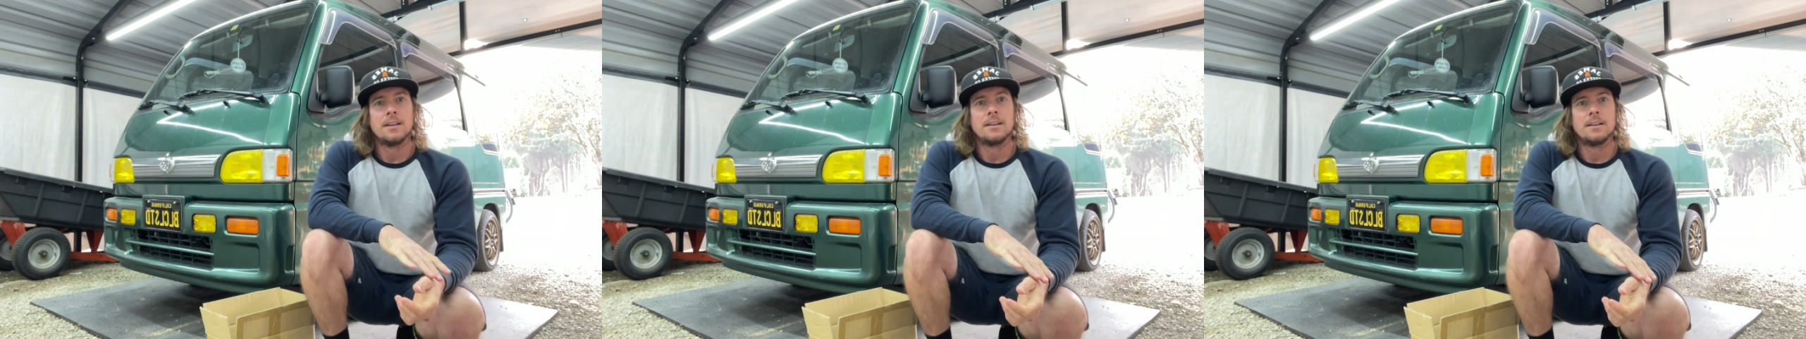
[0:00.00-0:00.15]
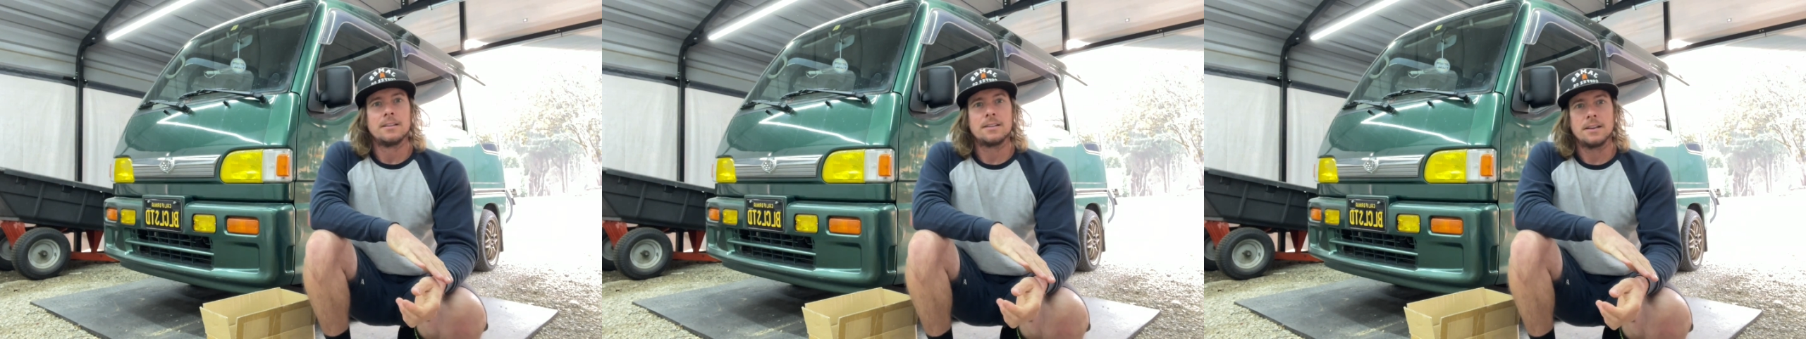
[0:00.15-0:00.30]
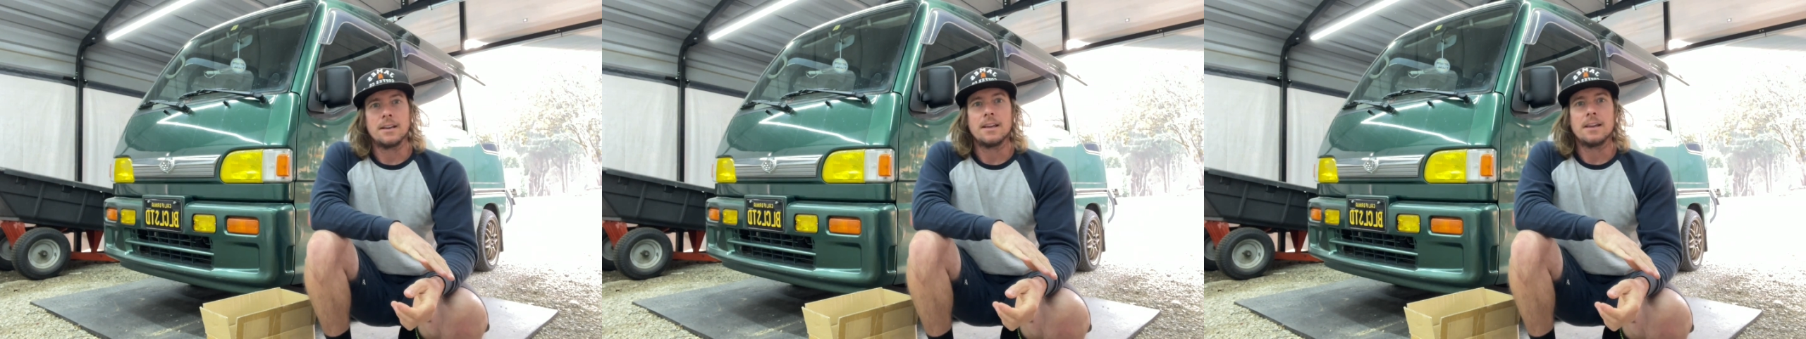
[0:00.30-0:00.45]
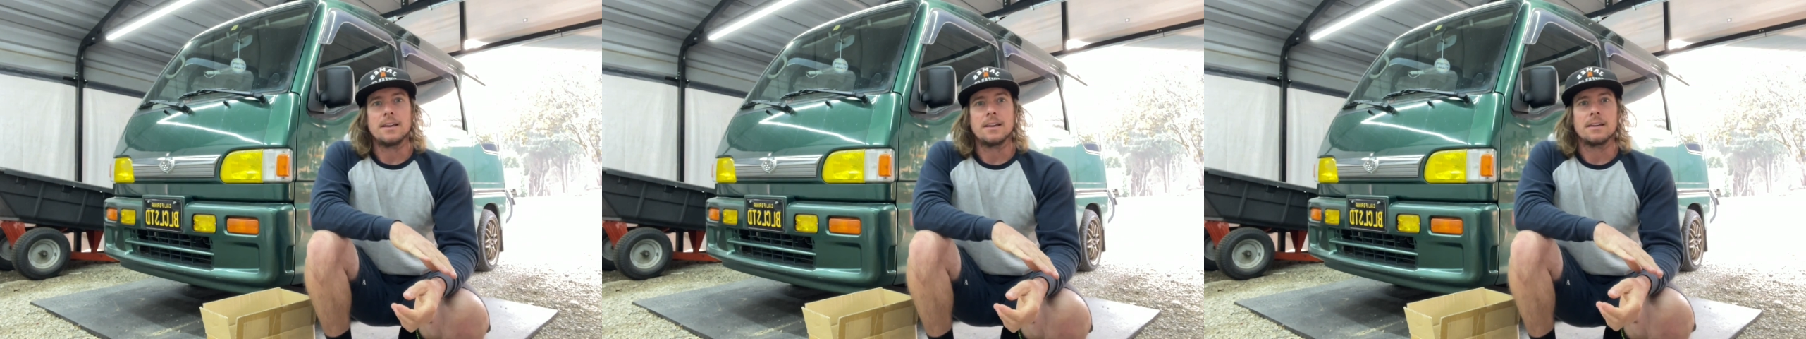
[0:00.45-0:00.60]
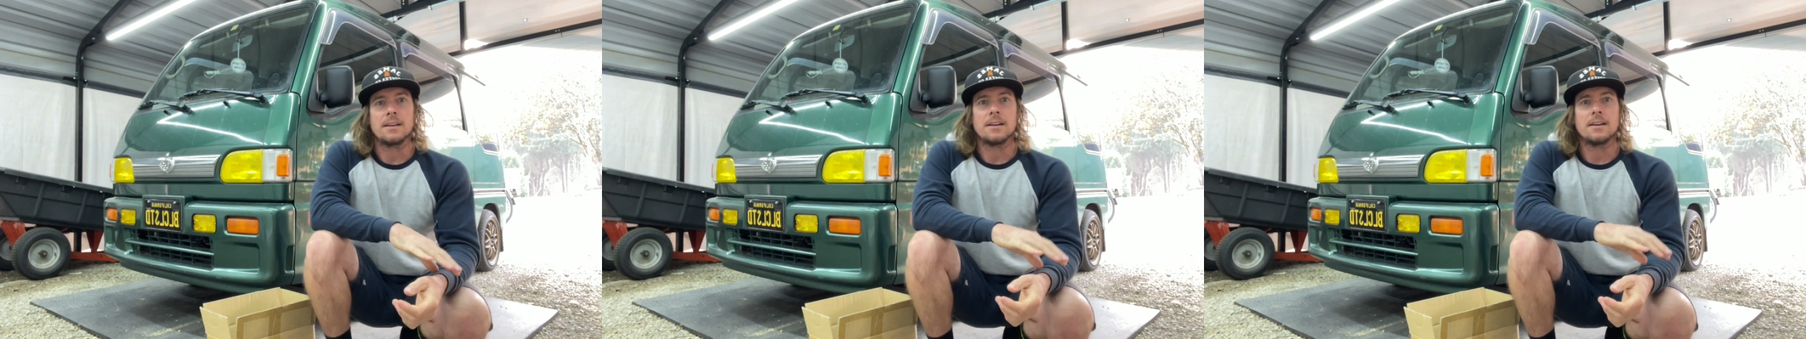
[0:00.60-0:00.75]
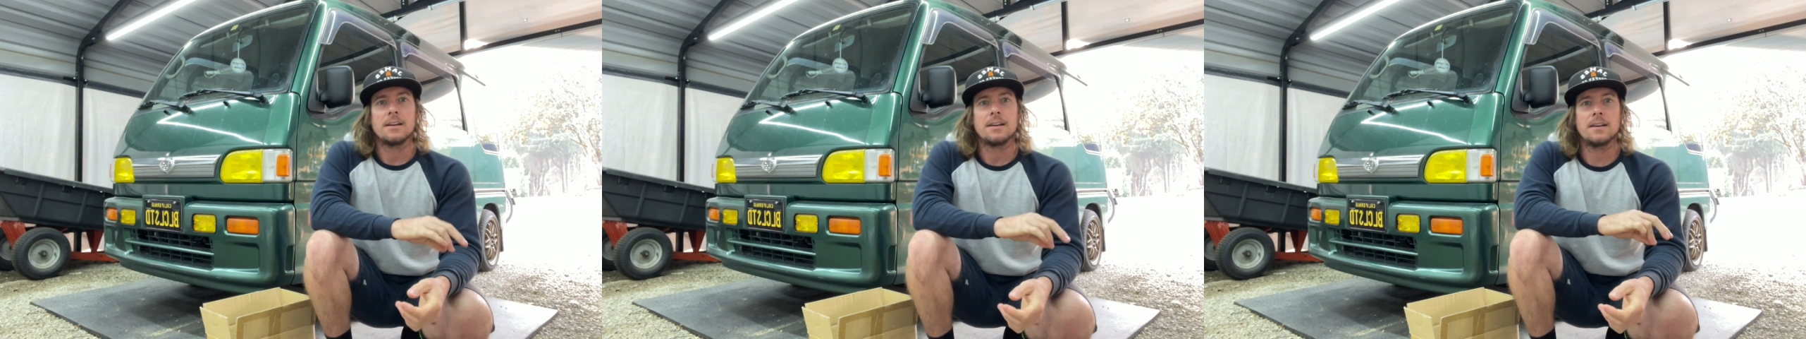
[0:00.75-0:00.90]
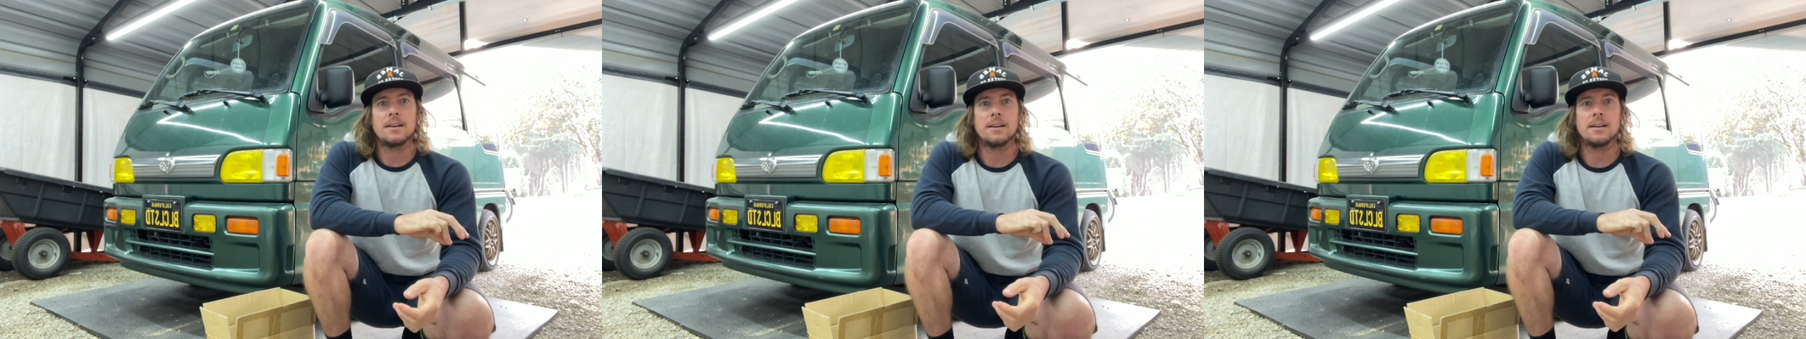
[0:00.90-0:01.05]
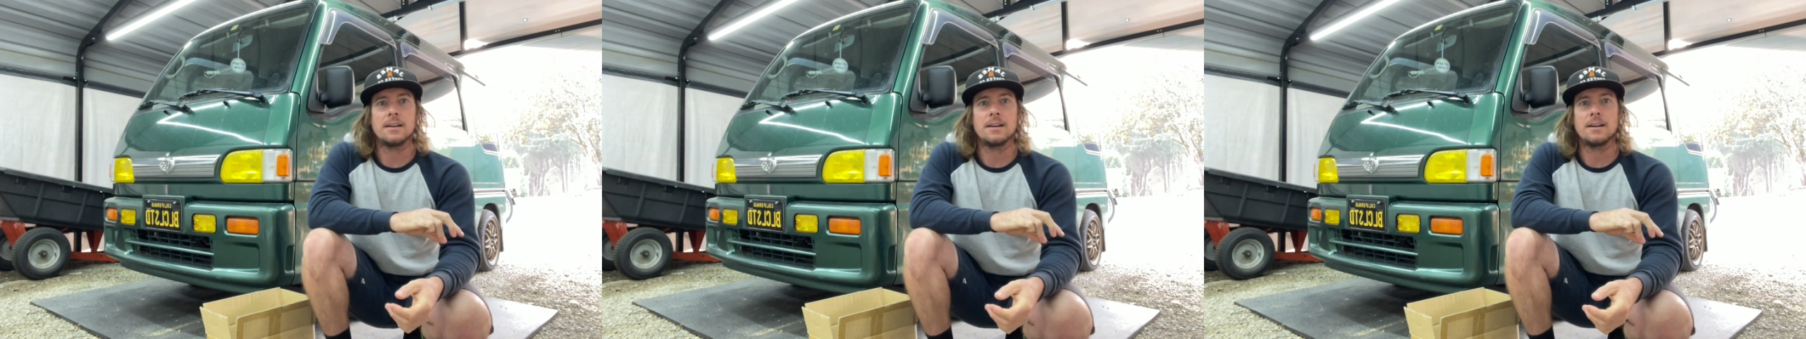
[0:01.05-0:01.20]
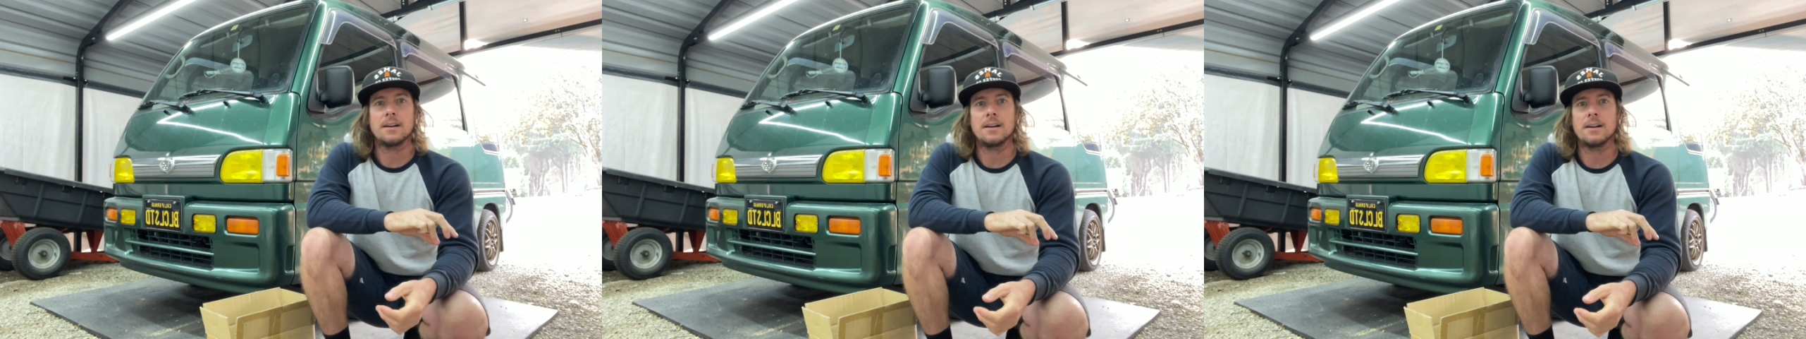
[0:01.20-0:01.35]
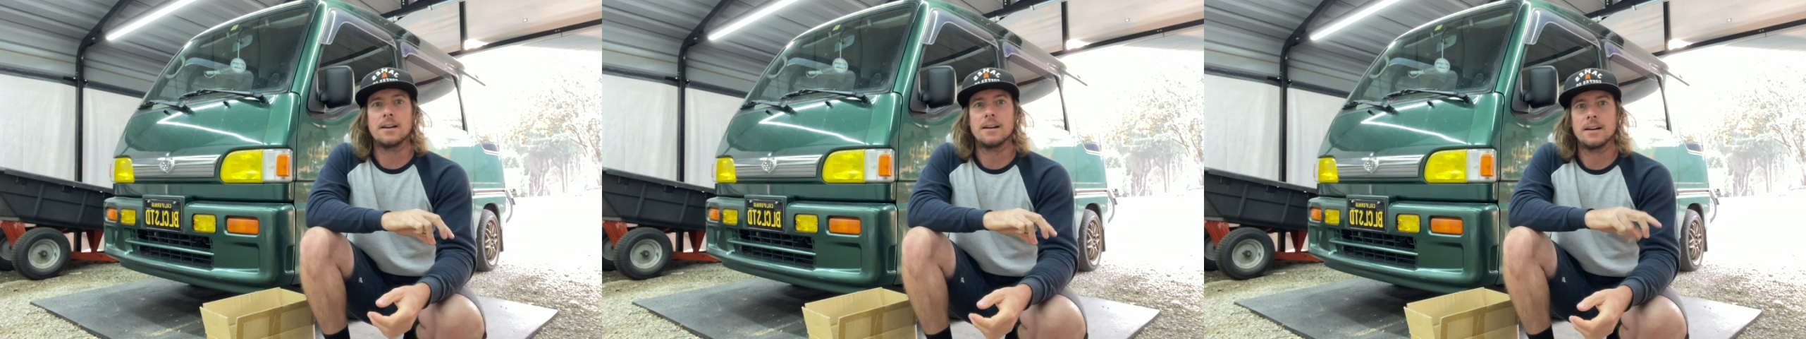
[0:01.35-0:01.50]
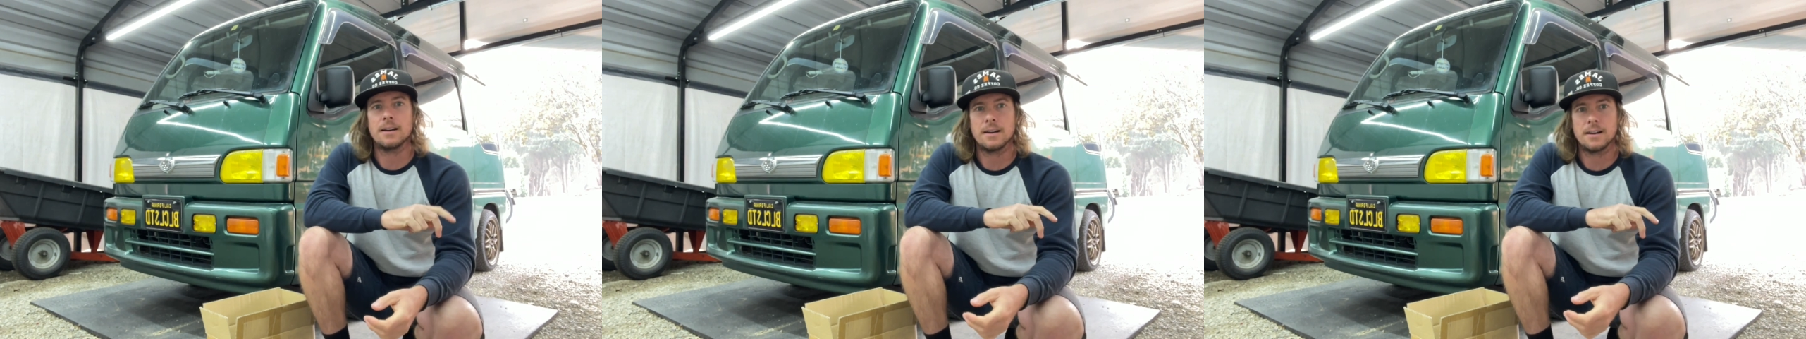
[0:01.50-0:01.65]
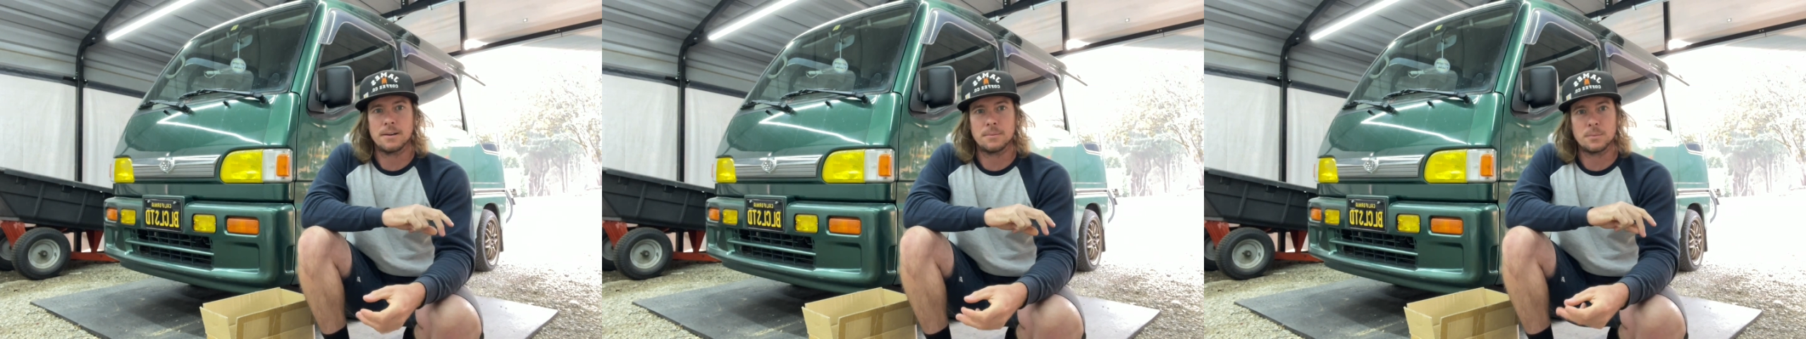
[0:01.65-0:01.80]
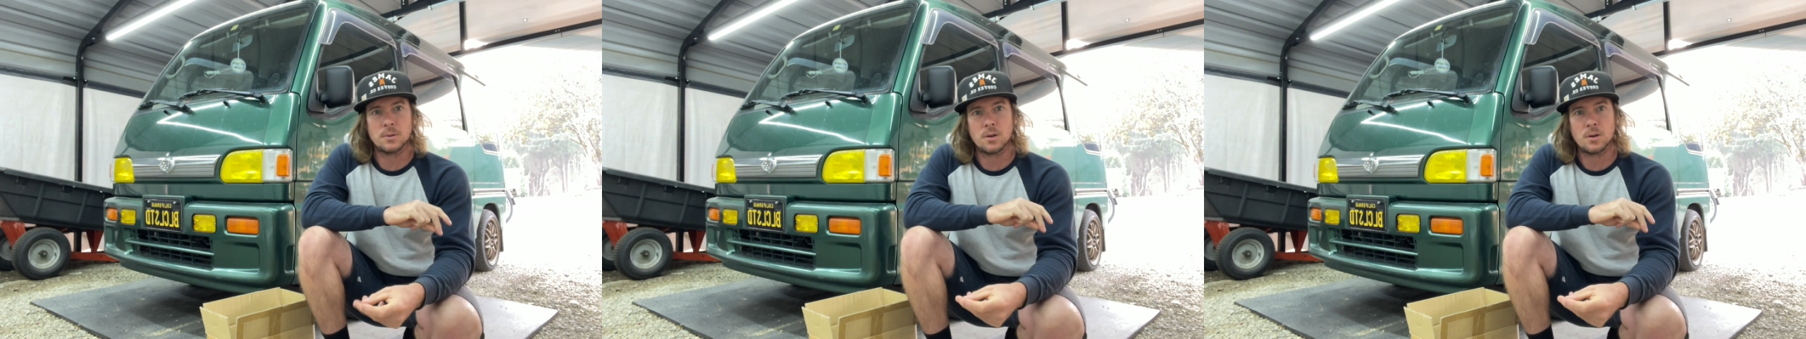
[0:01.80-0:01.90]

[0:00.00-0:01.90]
Today, I'm